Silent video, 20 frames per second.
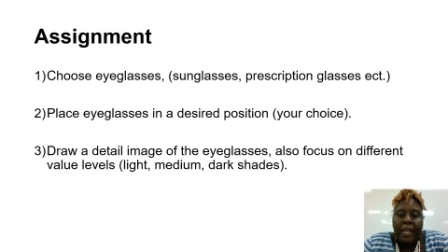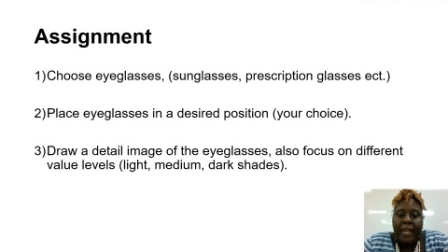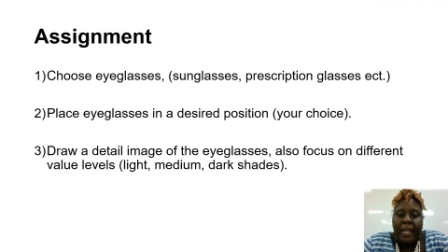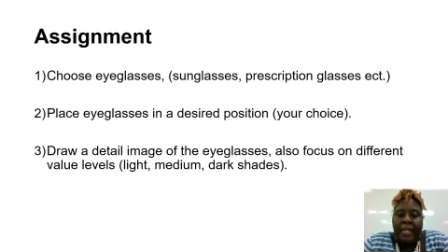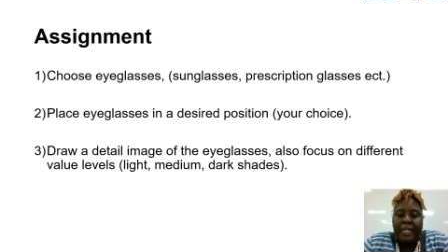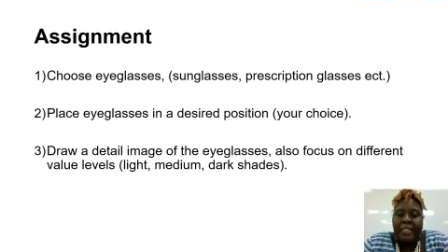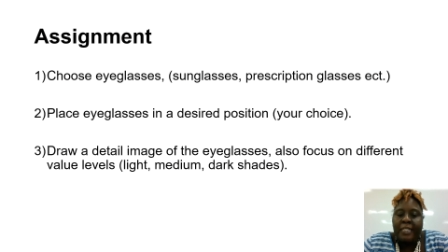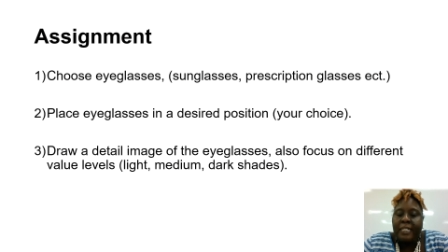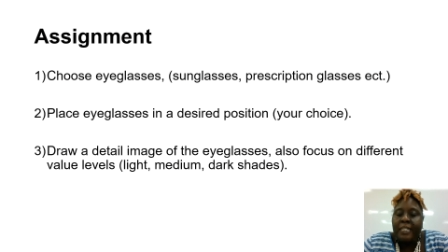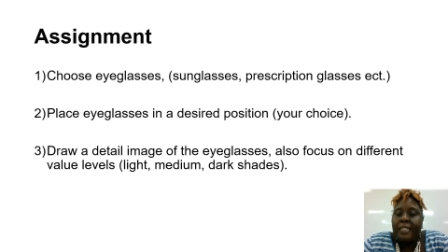
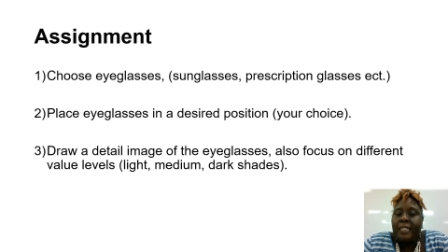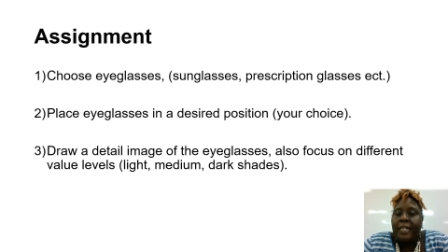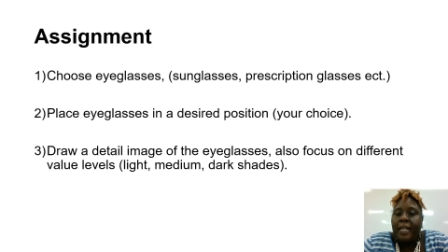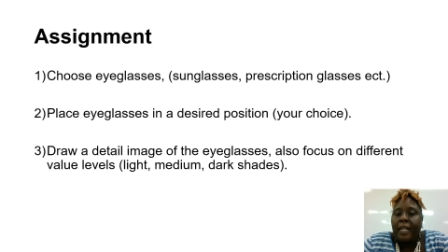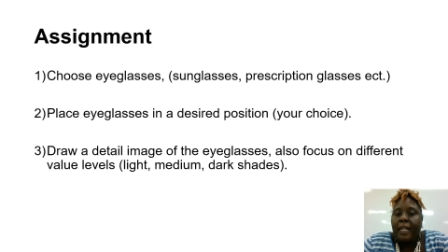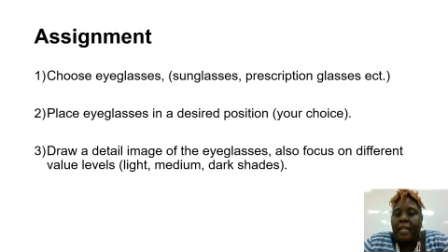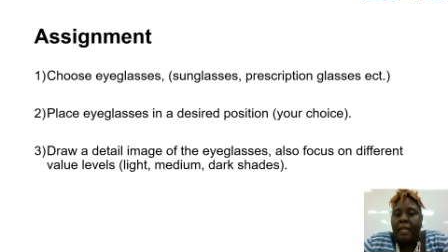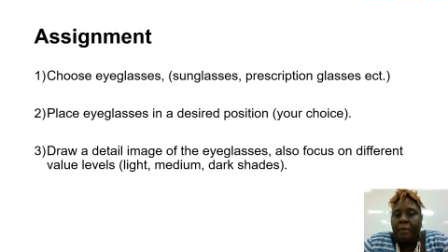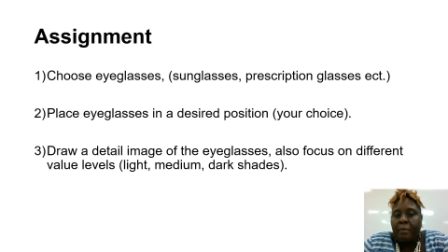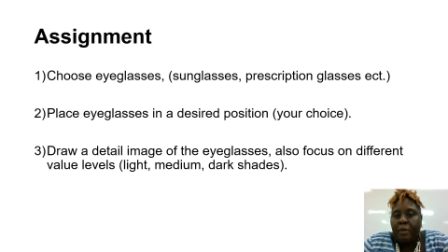a
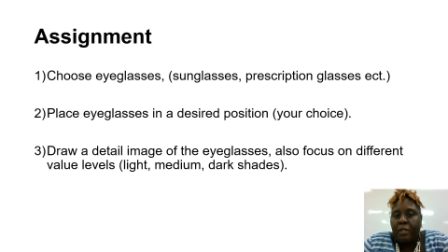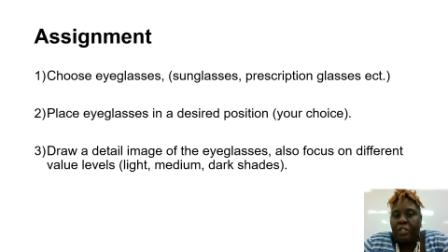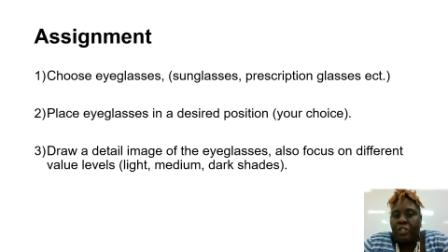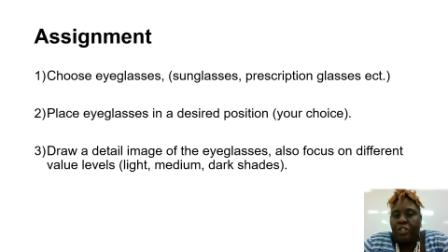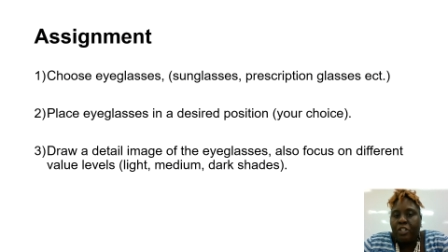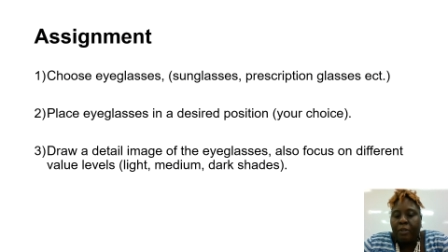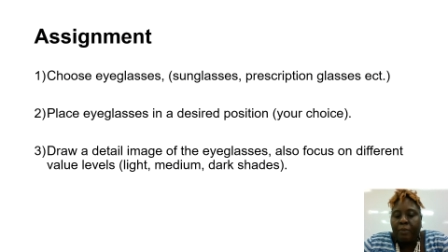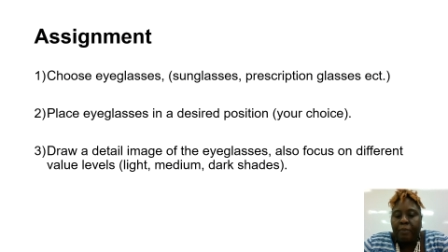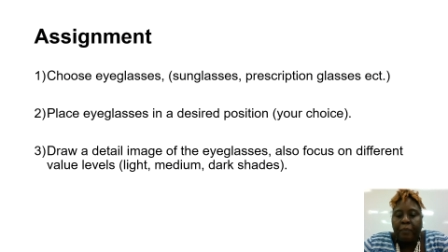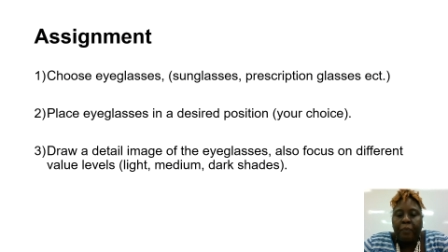detailed
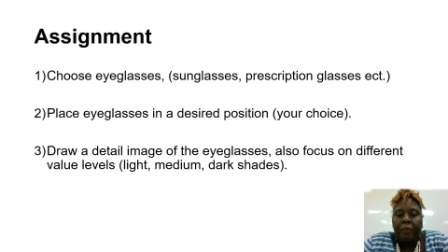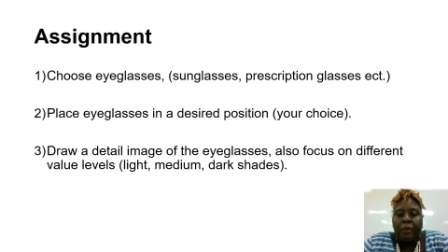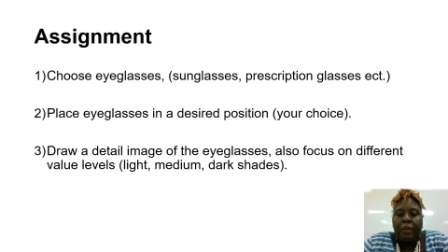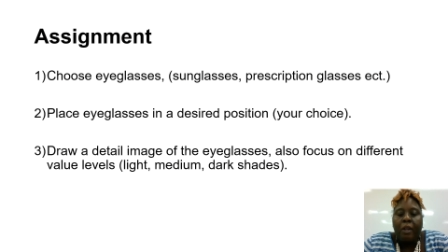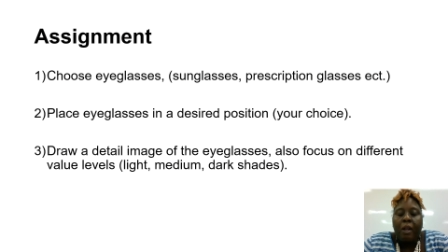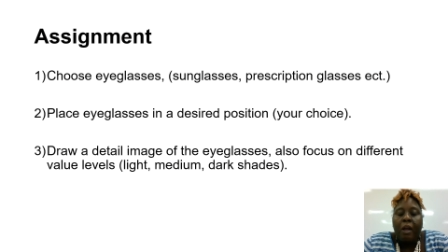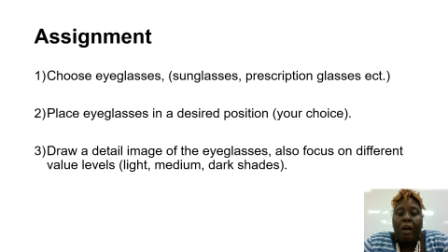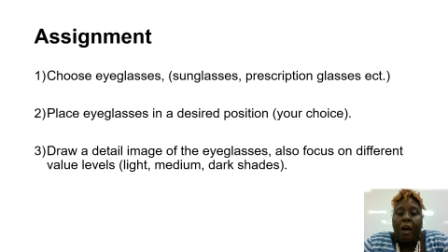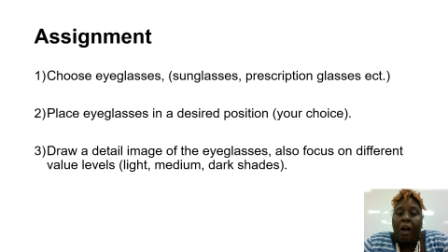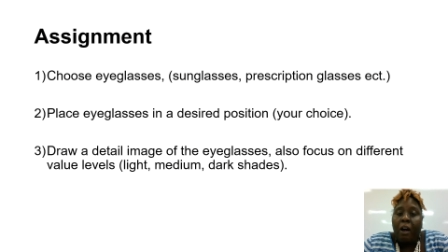image
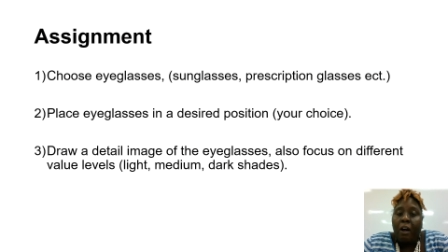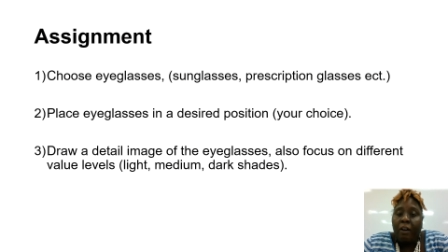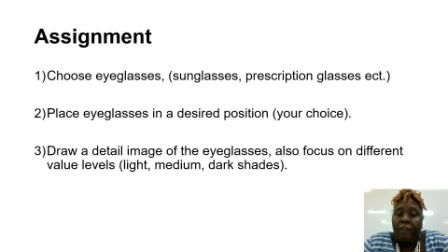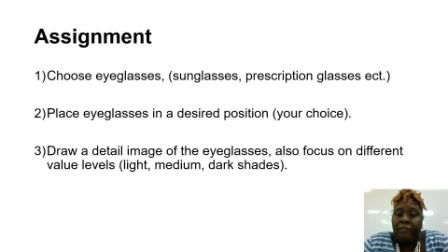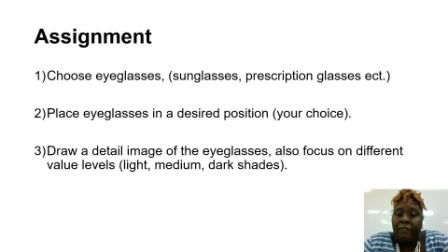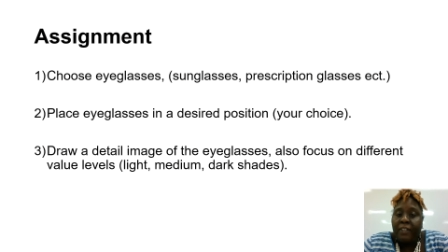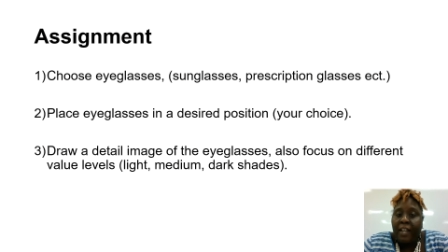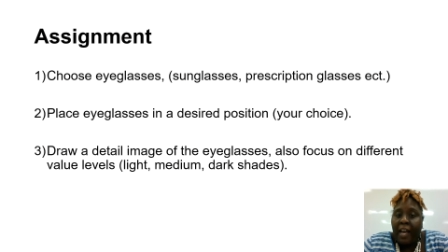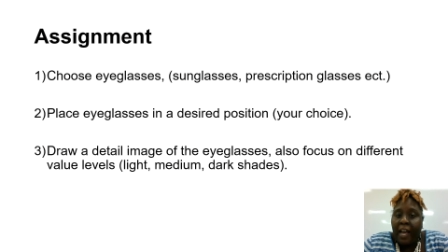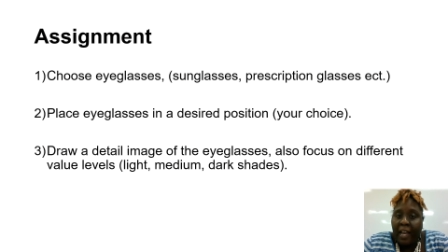
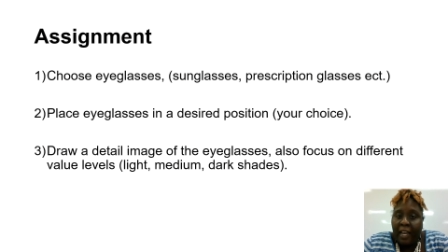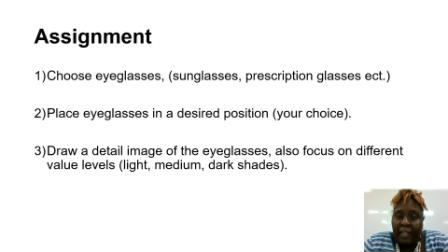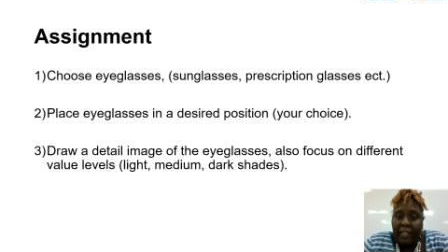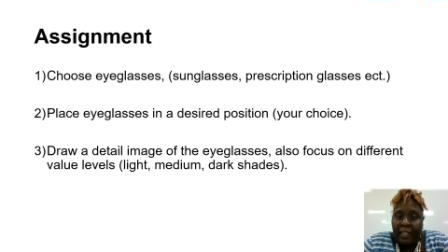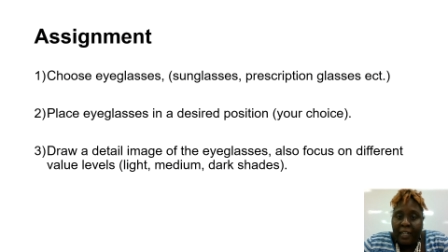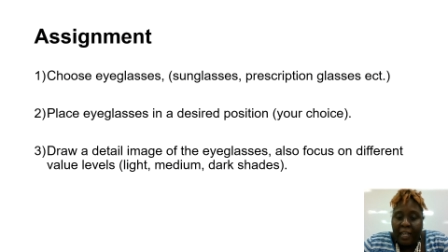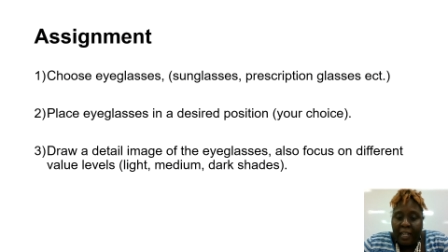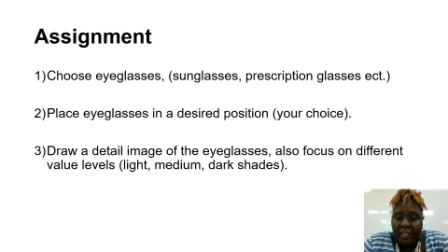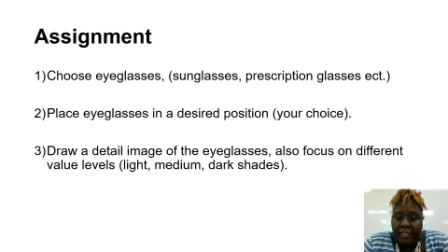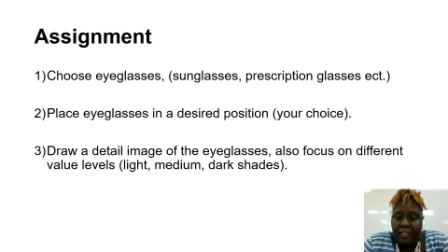of the
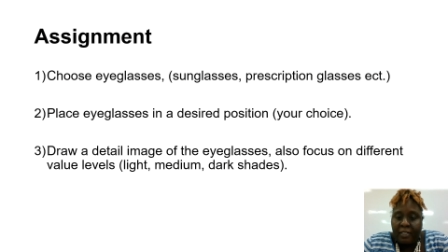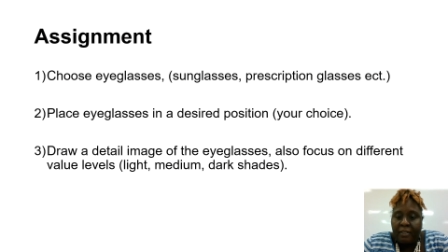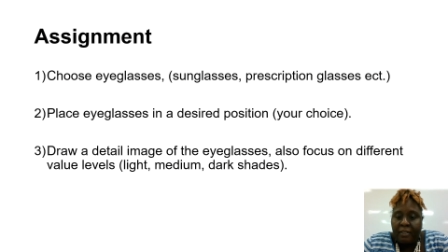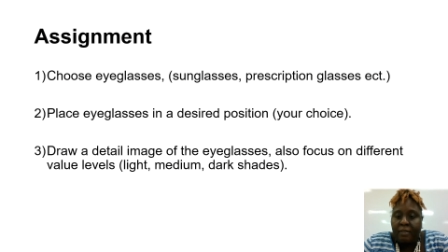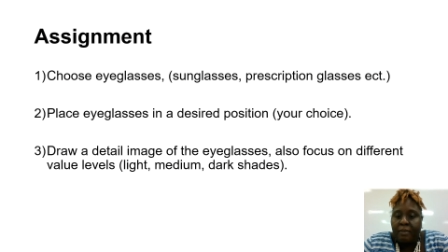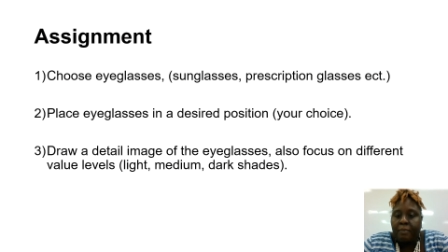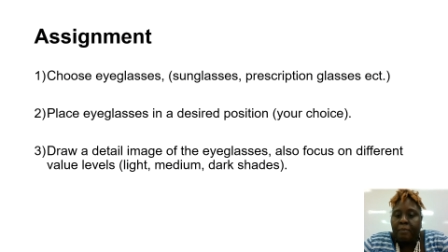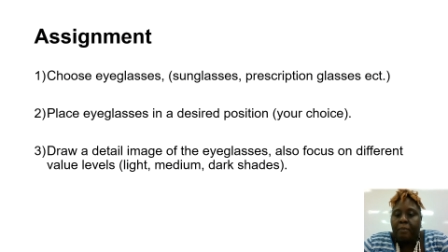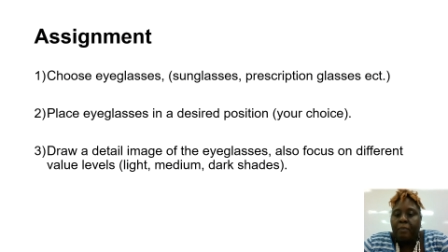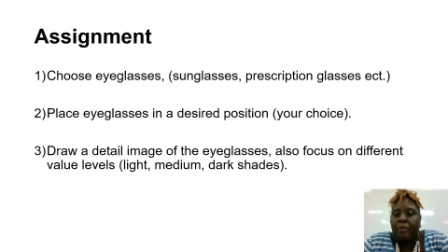
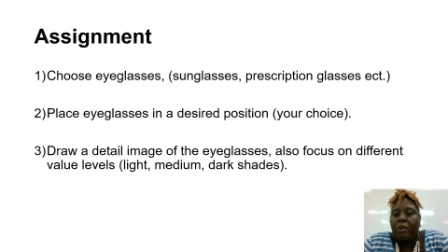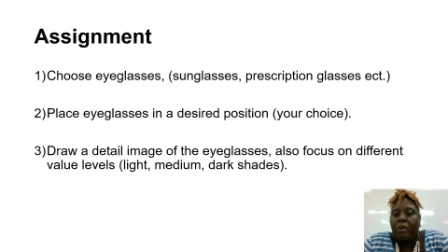eyeglasses